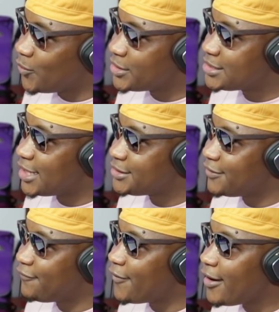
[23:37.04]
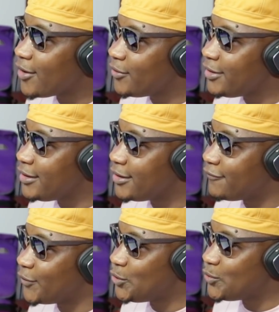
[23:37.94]
was such a very good year
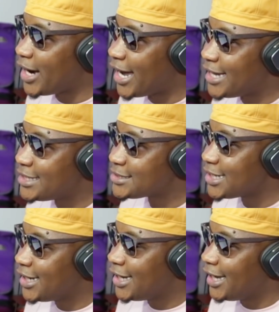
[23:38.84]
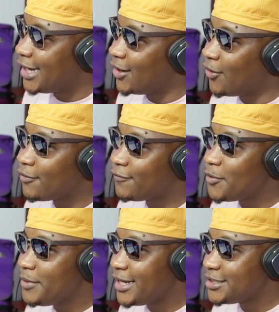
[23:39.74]
for you guys. Yeah. A lot of
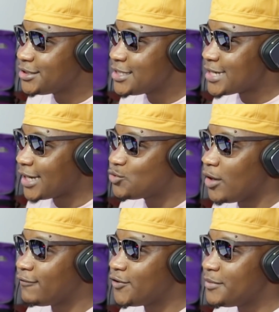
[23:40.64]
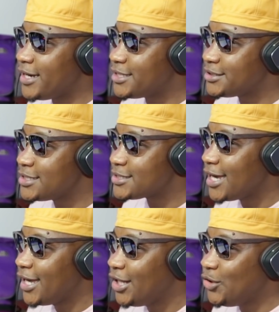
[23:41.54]
nominations, like 12 nominations.
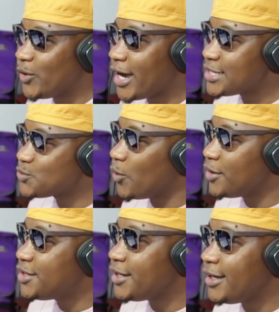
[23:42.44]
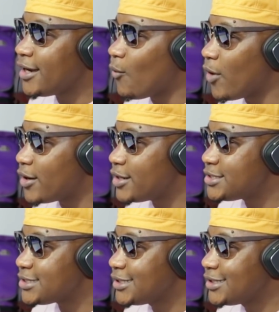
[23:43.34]
You guys won three
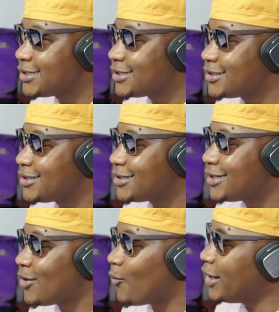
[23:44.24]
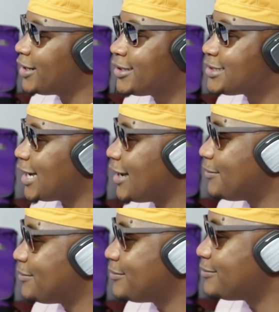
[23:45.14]
awards. Mm -hmm. What did it
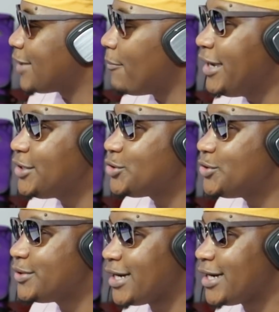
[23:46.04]
um, mean to you